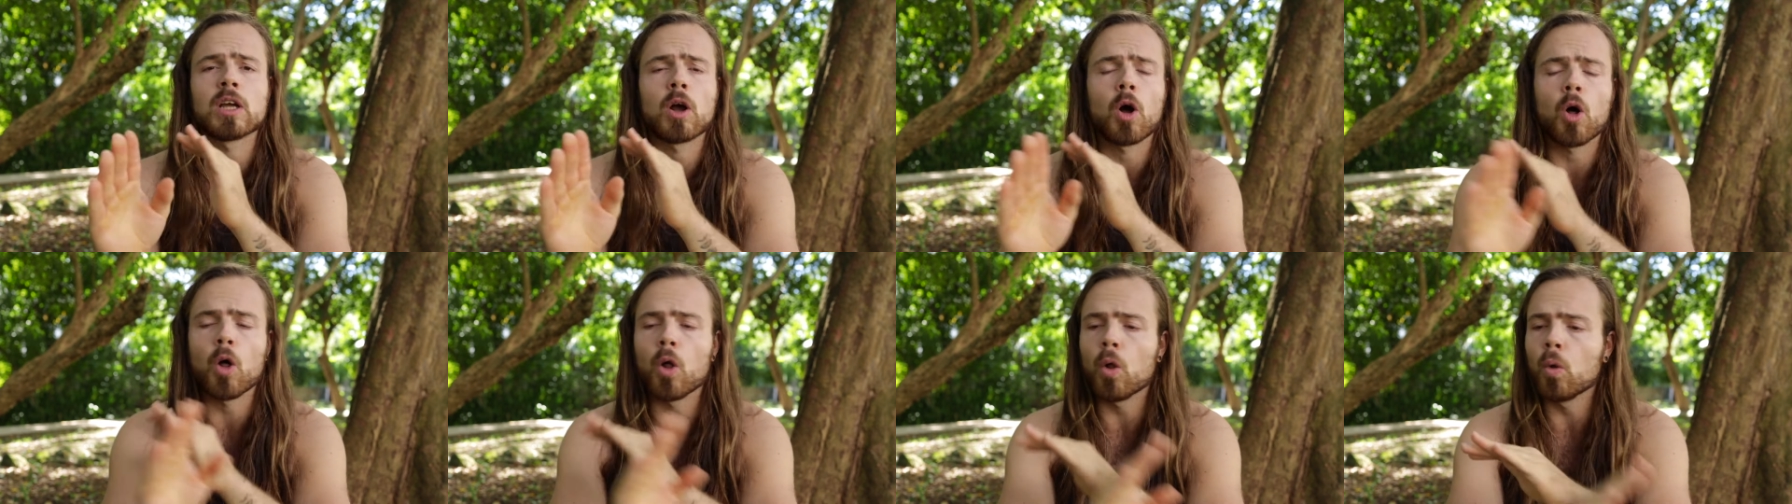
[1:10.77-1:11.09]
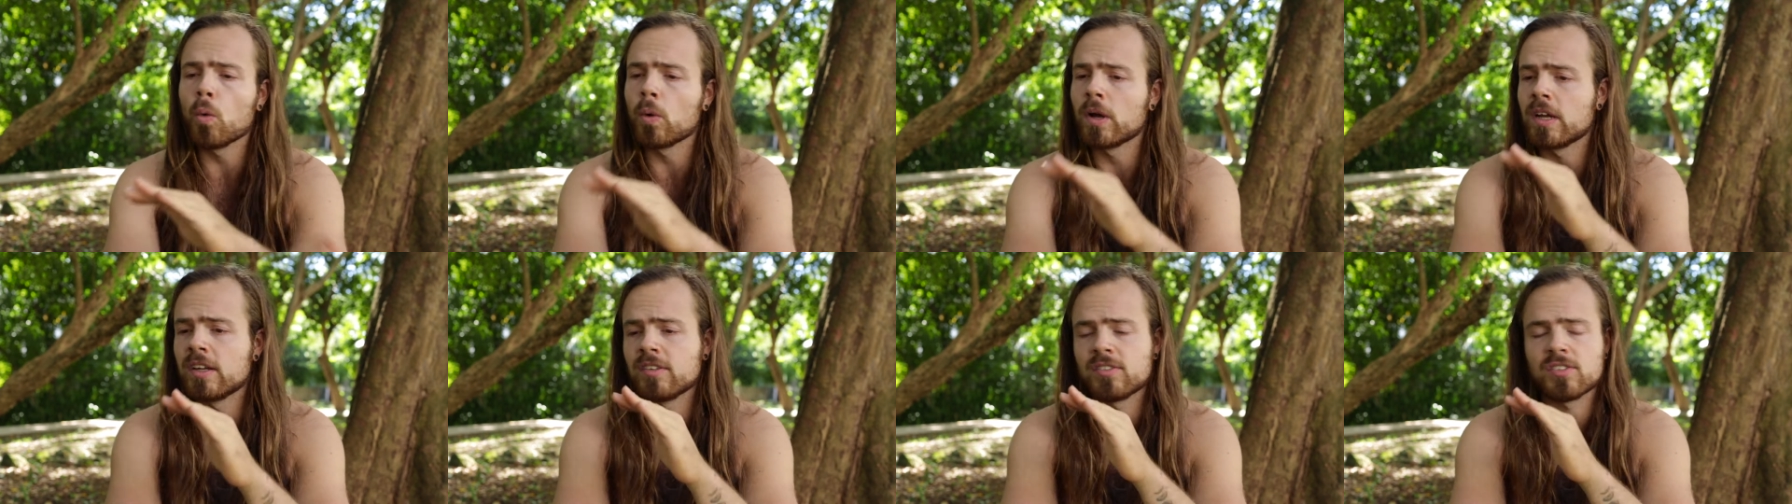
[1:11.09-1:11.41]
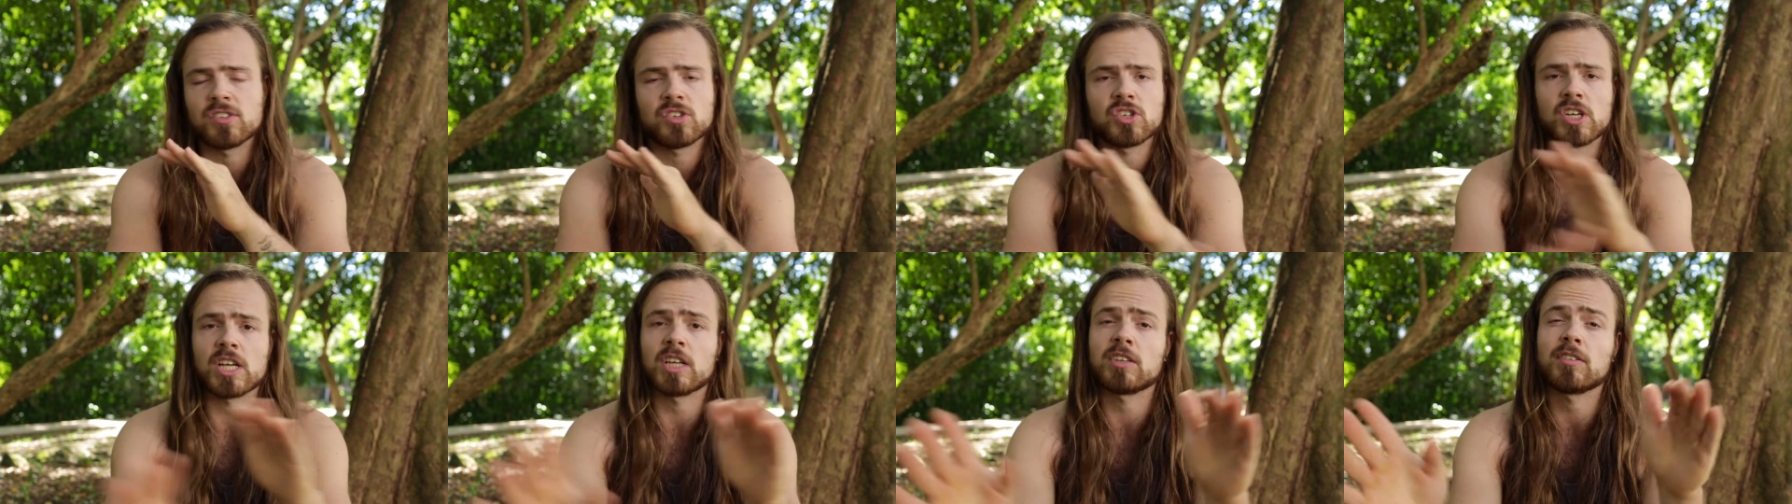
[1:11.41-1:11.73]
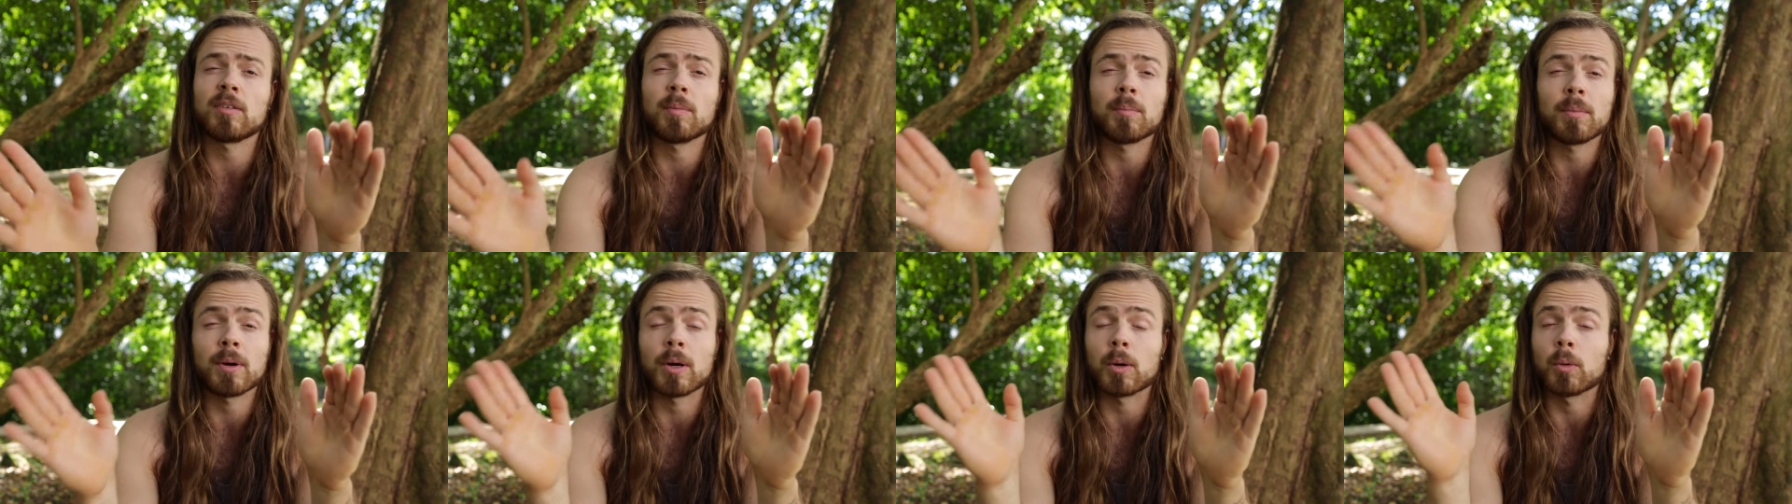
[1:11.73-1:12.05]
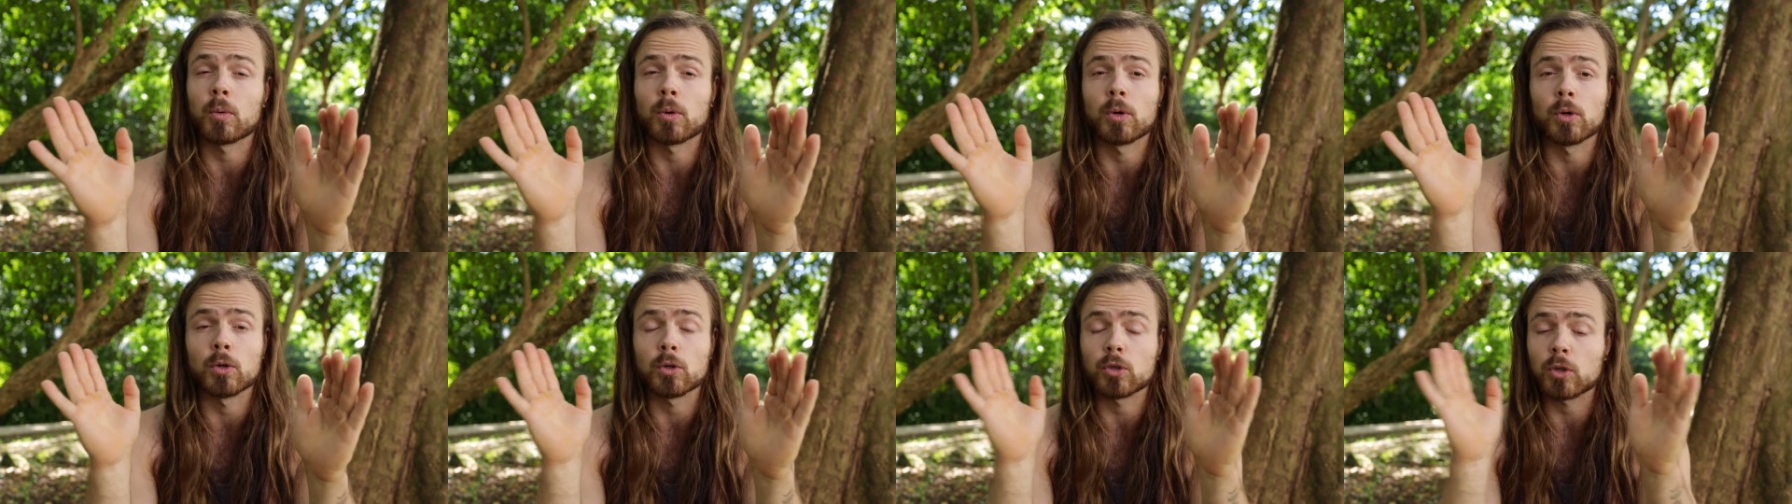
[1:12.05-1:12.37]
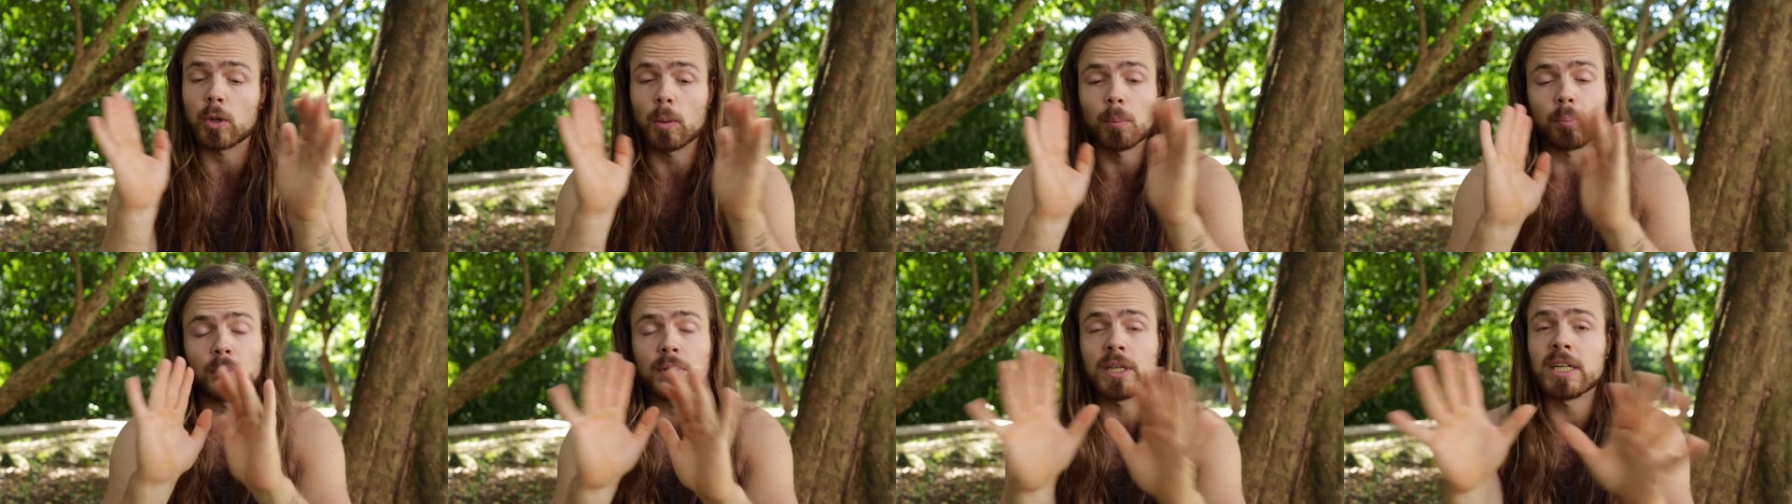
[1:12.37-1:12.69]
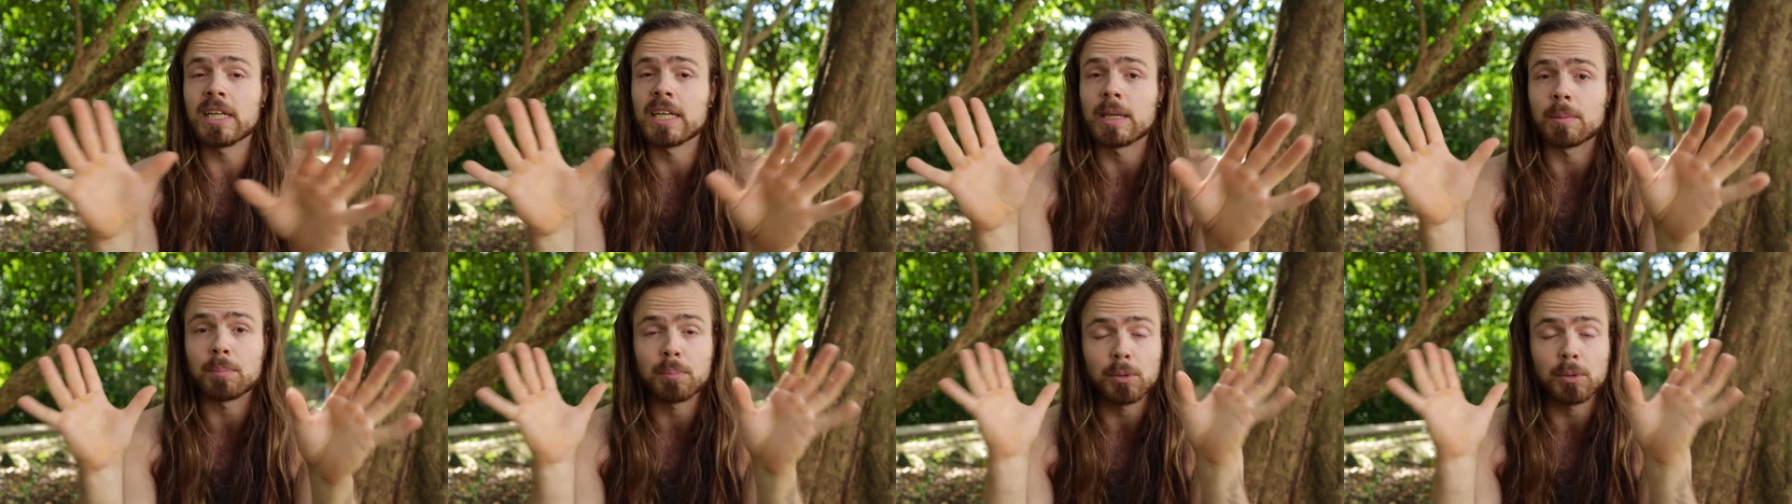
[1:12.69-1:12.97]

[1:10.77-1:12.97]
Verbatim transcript: always shakes up my world completely